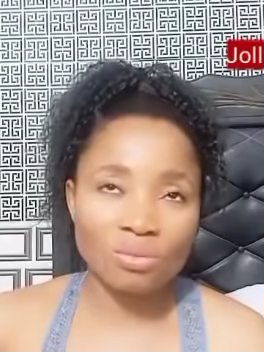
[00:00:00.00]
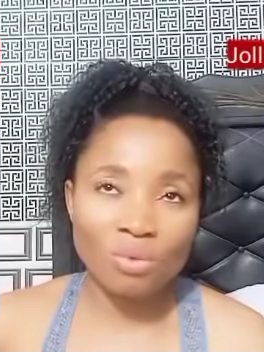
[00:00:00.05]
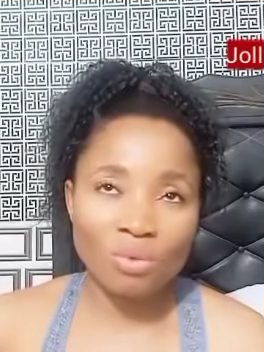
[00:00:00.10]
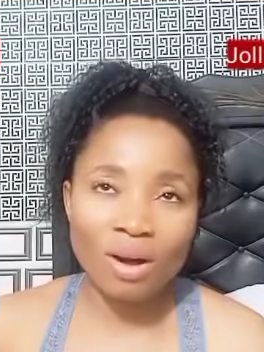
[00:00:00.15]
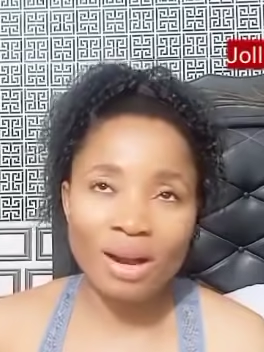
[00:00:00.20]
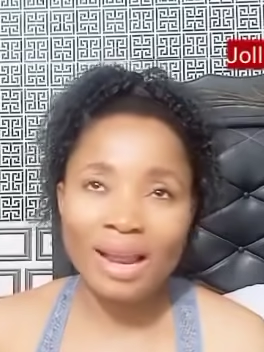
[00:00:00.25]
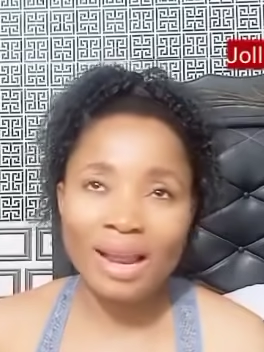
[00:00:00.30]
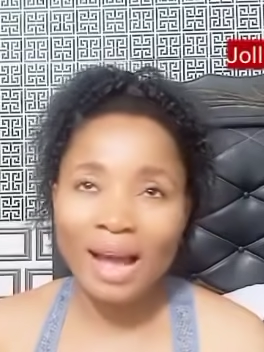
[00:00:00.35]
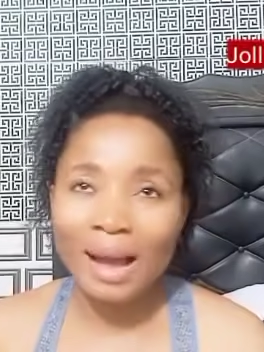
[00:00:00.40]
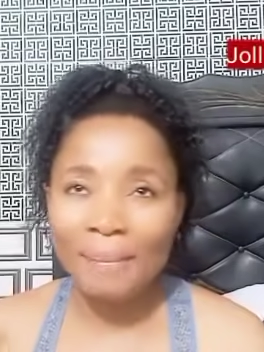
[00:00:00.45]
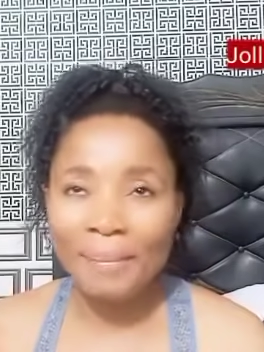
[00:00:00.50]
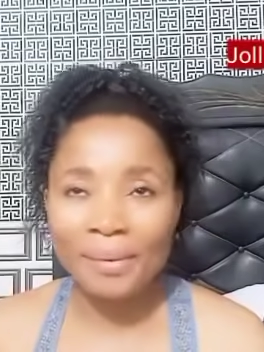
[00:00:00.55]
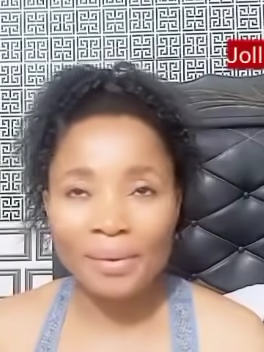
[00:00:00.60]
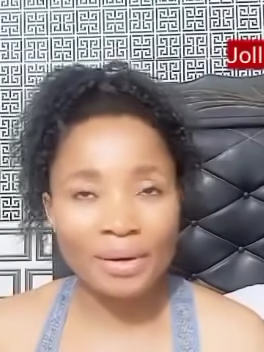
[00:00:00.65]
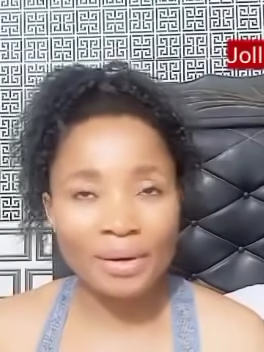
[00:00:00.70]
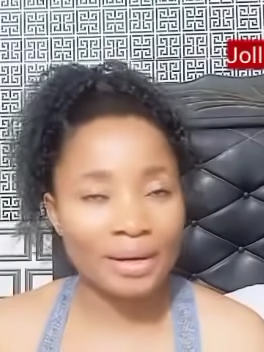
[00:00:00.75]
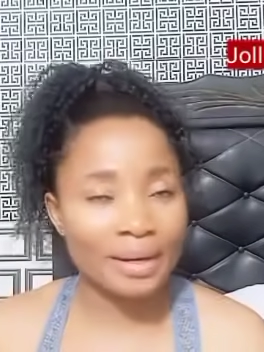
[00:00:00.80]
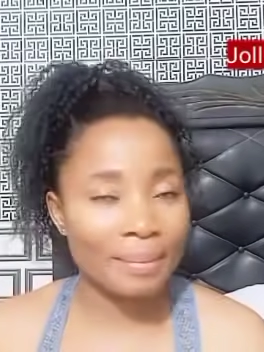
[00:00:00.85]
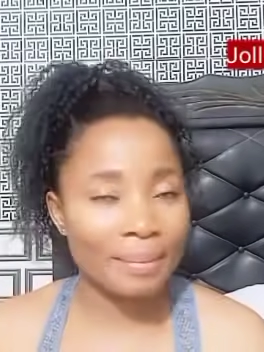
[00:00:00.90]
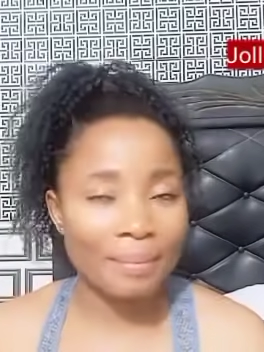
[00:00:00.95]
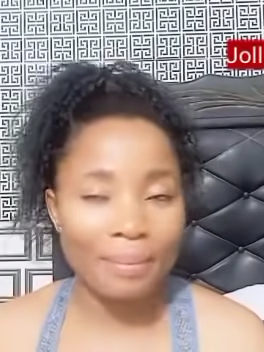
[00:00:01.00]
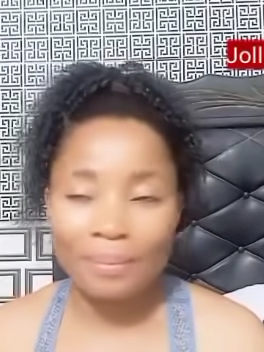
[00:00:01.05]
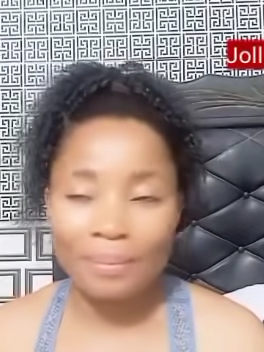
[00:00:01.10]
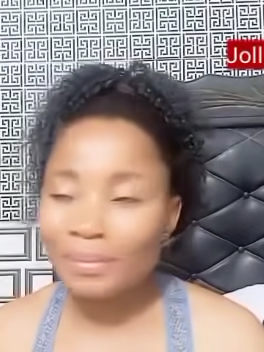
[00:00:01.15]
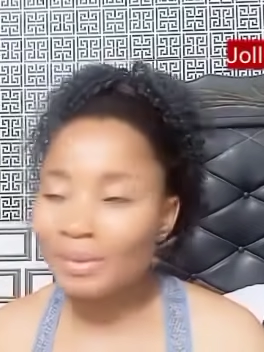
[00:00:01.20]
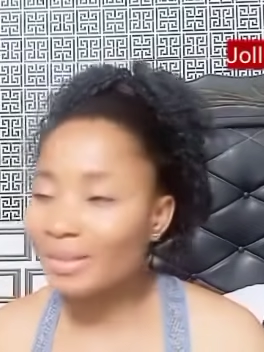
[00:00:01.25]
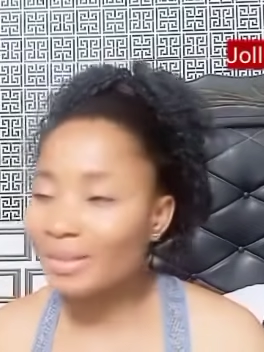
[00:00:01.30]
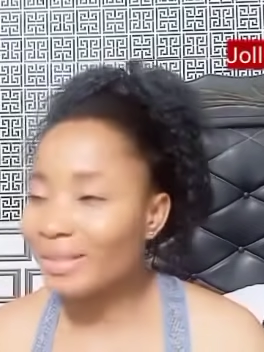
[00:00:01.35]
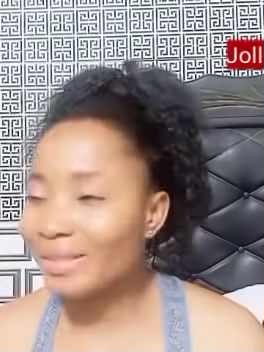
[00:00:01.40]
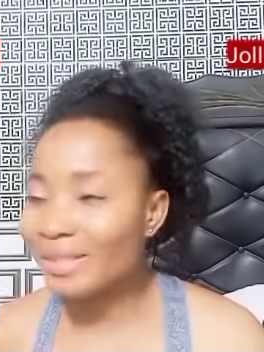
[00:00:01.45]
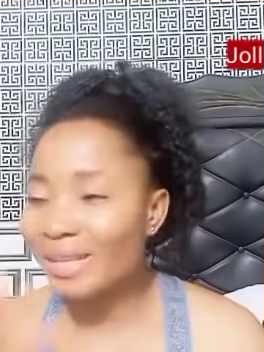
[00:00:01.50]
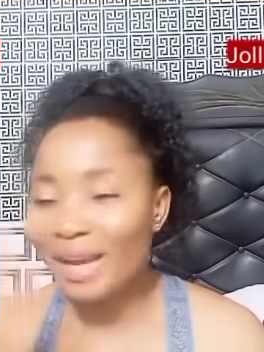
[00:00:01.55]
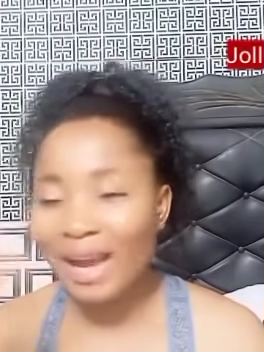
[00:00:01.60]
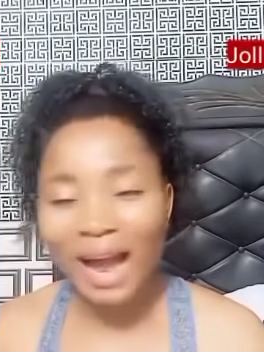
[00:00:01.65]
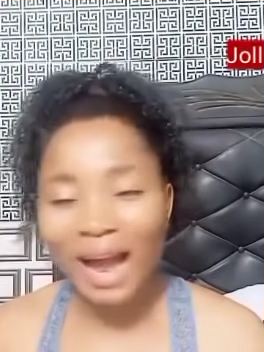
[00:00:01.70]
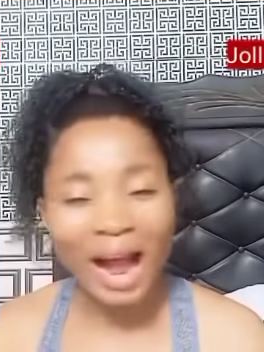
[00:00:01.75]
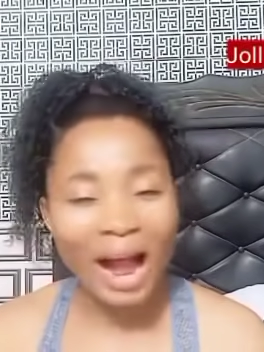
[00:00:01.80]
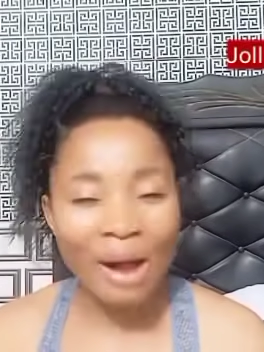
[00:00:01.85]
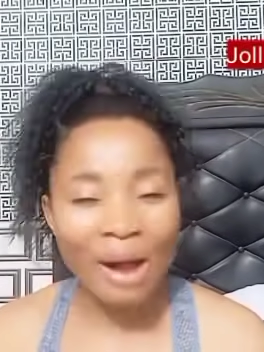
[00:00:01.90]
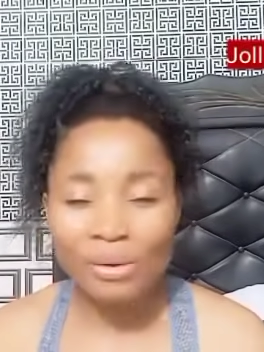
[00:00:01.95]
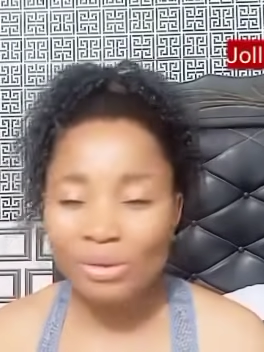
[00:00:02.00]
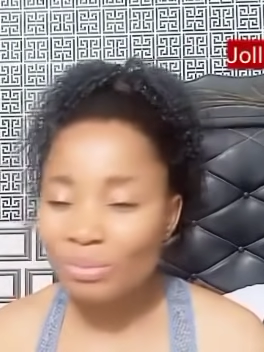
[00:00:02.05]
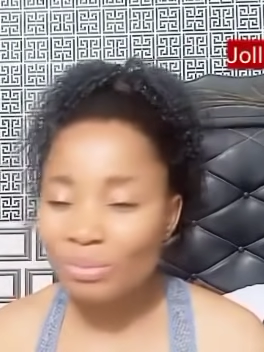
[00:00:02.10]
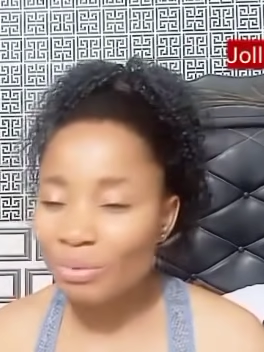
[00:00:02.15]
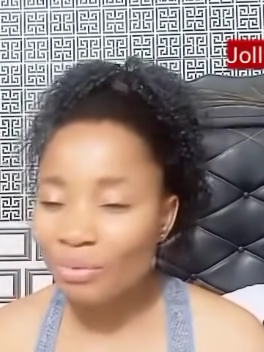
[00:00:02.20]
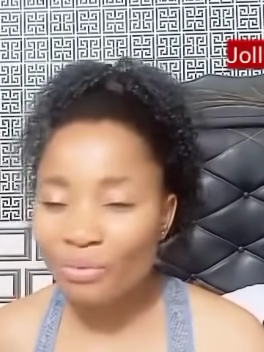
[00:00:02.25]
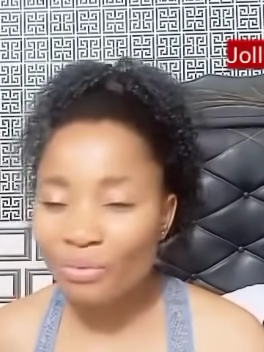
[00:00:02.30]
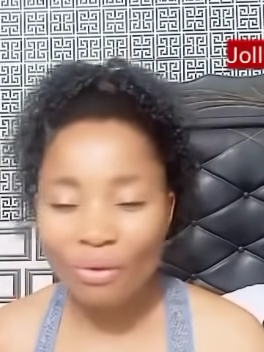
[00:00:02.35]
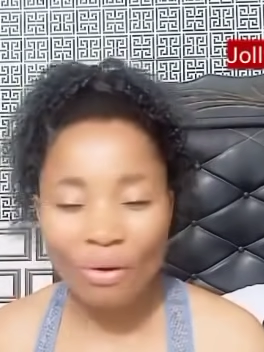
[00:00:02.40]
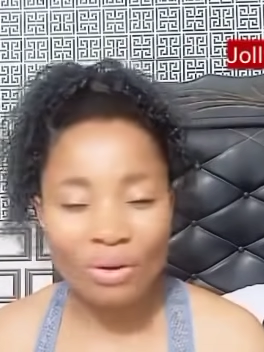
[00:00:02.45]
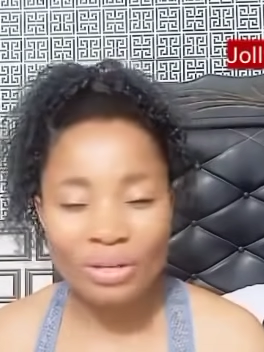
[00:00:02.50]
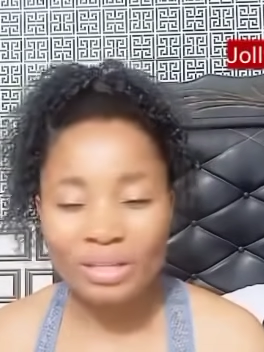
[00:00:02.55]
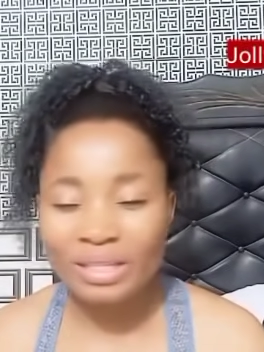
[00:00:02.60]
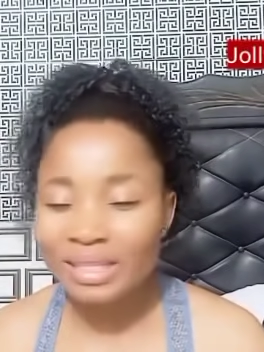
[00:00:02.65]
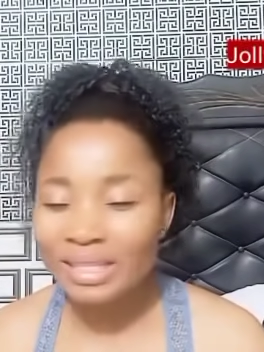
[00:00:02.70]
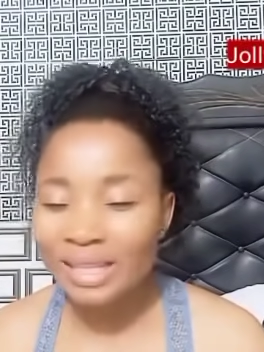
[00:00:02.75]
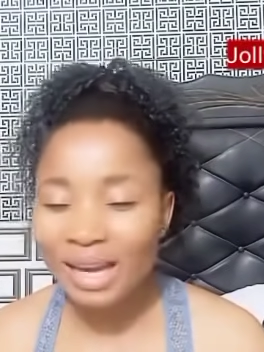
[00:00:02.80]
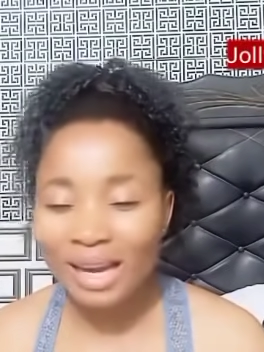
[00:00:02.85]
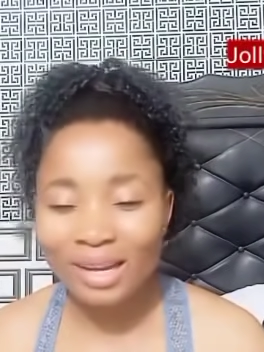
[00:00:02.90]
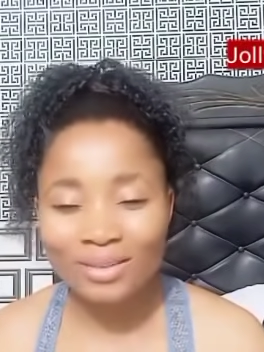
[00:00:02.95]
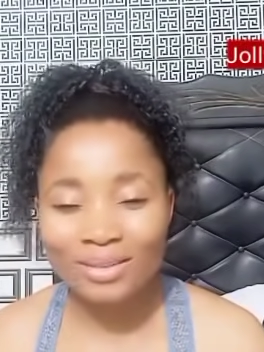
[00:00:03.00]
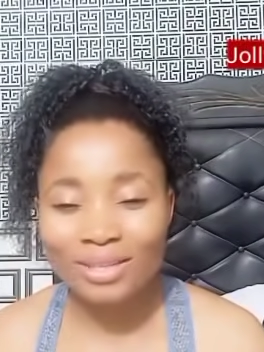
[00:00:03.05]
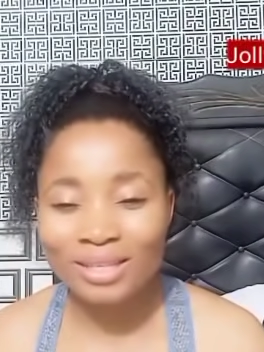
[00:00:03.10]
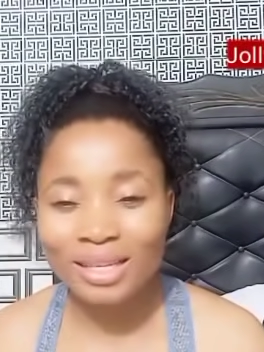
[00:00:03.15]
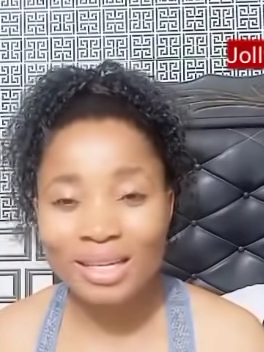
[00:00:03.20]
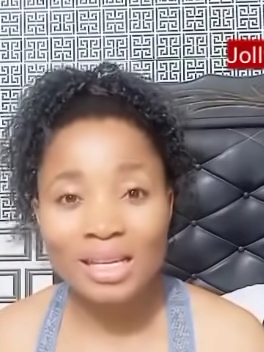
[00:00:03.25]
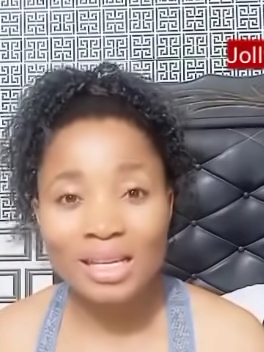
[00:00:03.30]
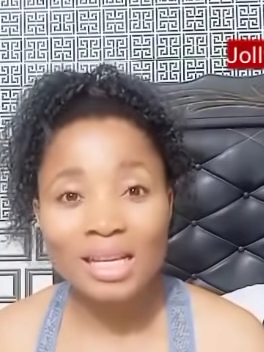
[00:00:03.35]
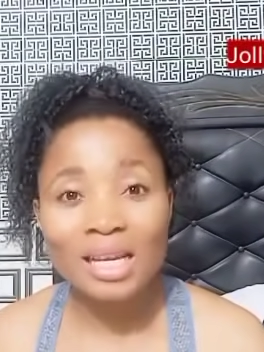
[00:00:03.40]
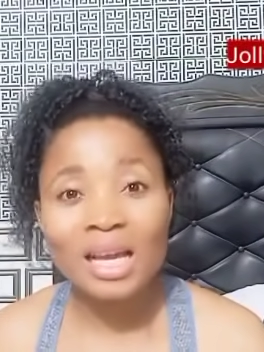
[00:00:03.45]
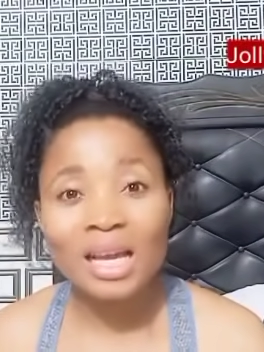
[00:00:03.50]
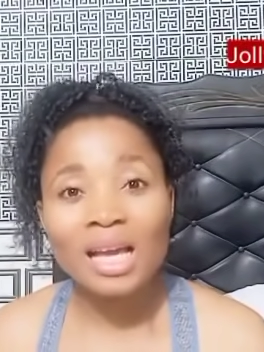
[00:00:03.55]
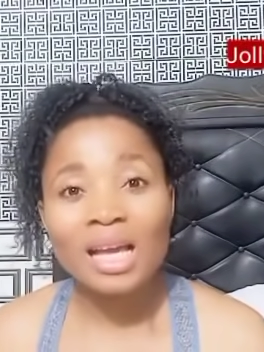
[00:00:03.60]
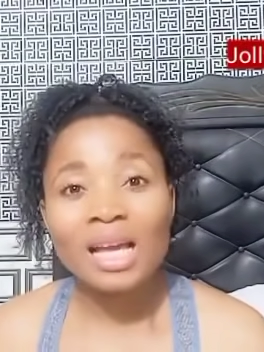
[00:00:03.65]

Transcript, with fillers: What happened in the, the house before the jacuzzi?